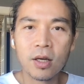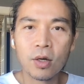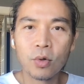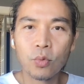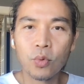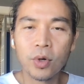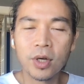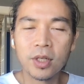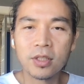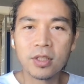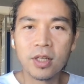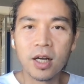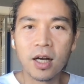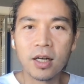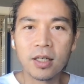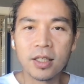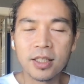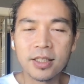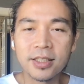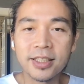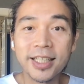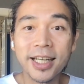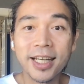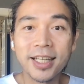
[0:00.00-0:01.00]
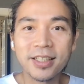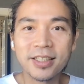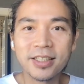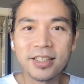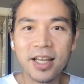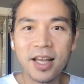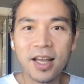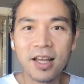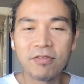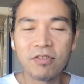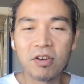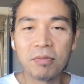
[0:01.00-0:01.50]
went on a
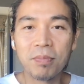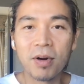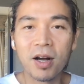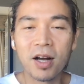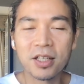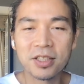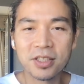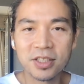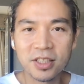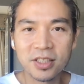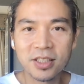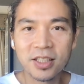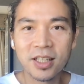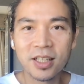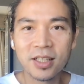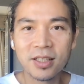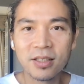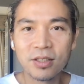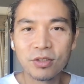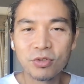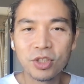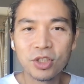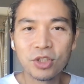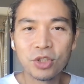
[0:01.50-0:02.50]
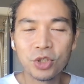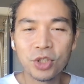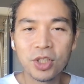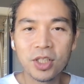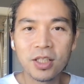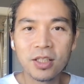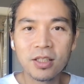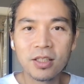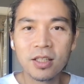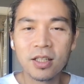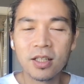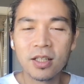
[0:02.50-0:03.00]
10-day Vipassana
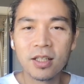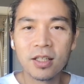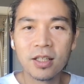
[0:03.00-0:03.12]
retreat